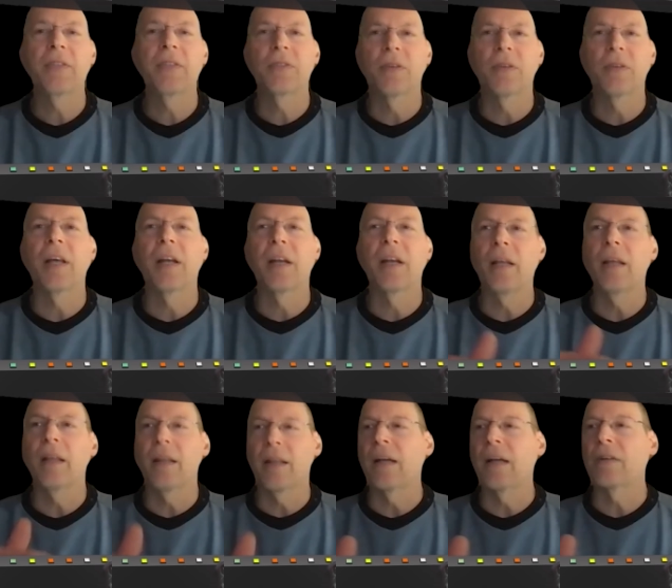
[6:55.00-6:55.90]
so
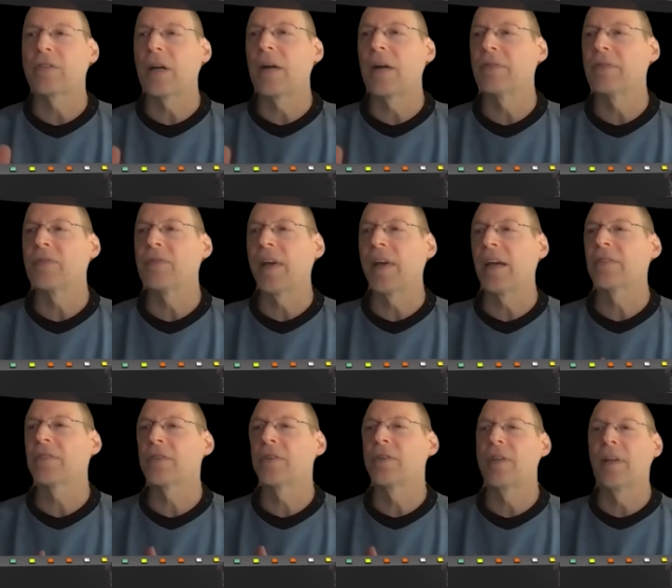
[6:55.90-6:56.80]
that travels
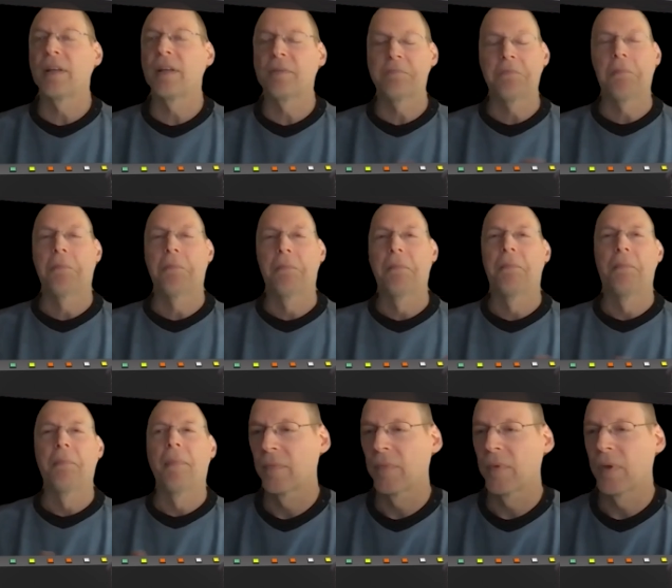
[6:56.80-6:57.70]
faster than
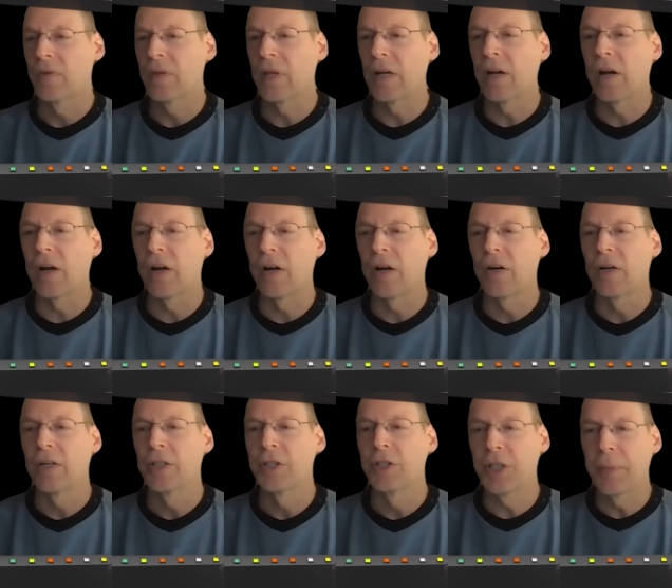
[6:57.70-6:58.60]
our
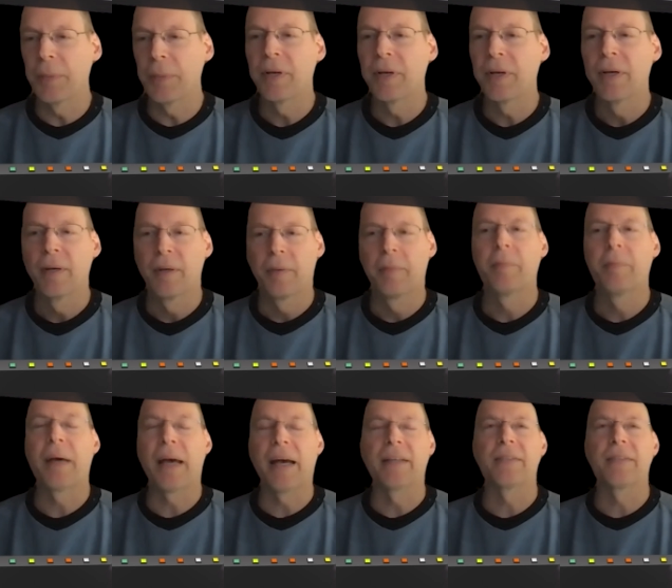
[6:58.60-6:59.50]
ship
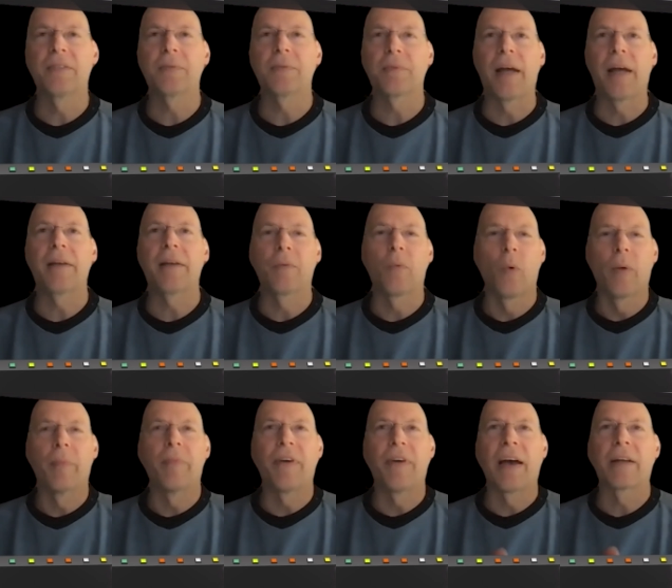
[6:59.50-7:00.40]
passes, right?
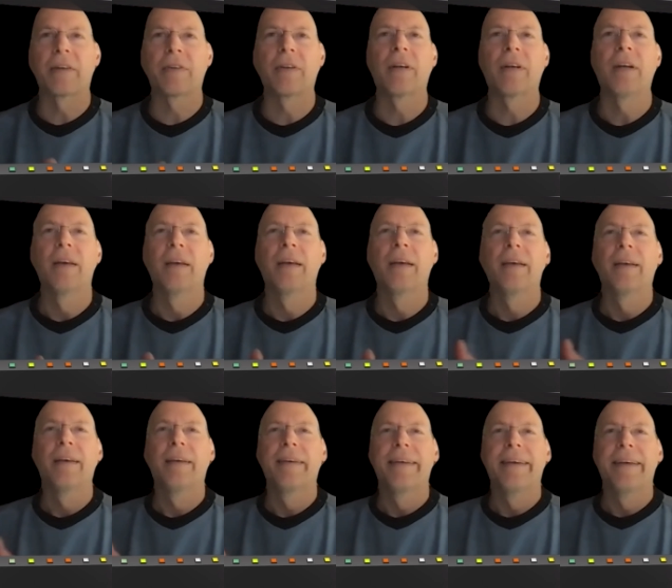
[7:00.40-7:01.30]
Warp factor.
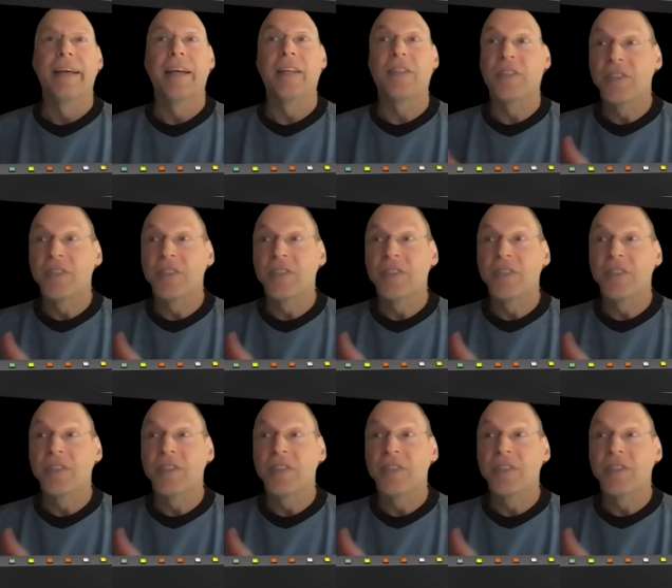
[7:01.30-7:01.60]
Yeah. It's